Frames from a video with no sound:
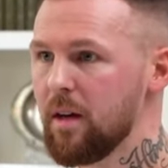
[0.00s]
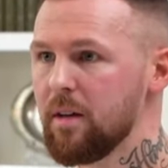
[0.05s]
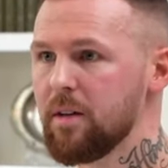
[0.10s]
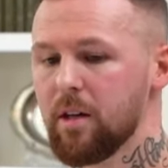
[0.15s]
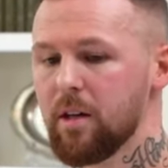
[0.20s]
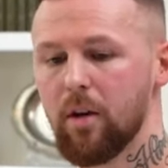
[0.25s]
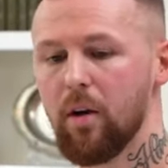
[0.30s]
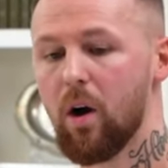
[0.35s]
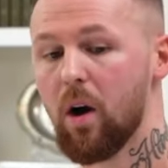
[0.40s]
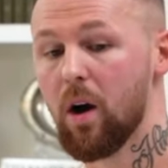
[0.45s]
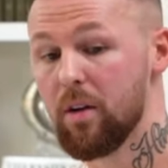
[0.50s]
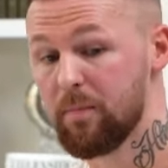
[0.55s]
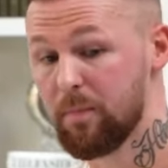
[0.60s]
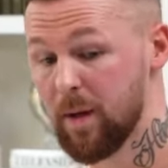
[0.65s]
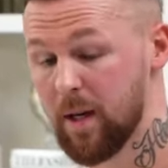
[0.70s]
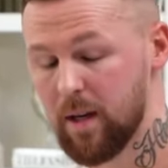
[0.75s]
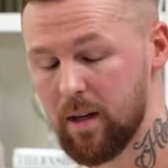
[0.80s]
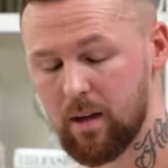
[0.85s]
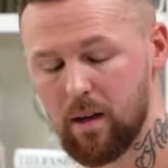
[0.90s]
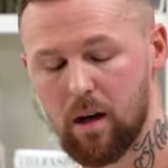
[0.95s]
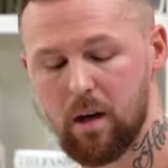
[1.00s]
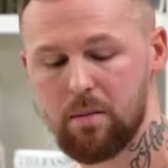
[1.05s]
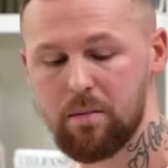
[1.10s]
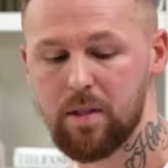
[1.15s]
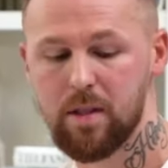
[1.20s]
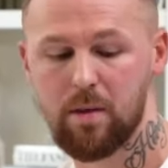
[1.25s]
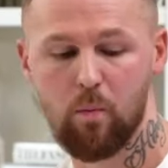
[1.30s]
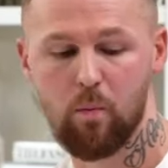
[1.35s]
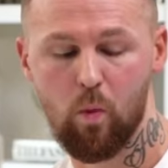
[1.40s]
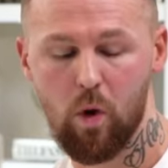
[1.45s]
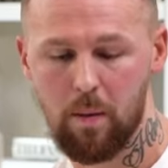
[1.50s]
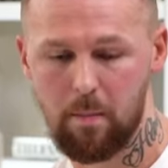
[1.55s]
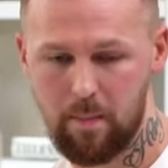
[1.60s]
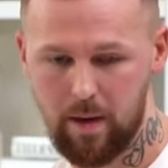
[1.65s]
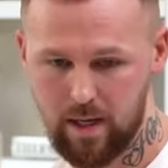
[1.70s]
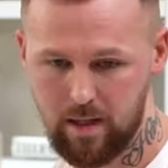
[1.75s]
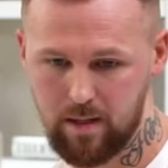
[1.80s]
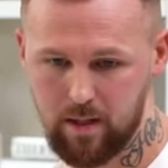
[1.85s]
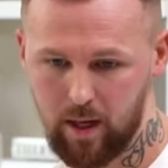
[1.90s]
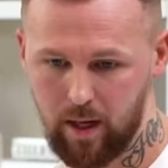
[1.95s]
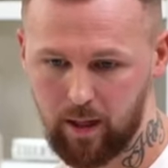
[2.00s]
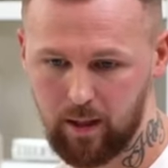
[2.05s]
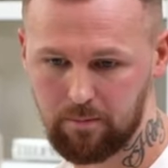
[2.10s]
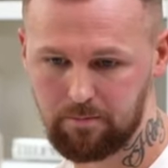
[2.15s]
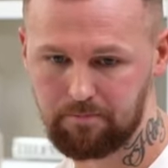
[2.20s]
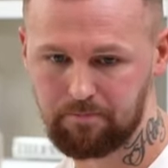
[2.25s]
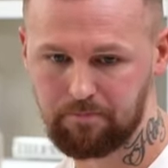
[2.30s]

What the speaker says: You know, I was in one meeting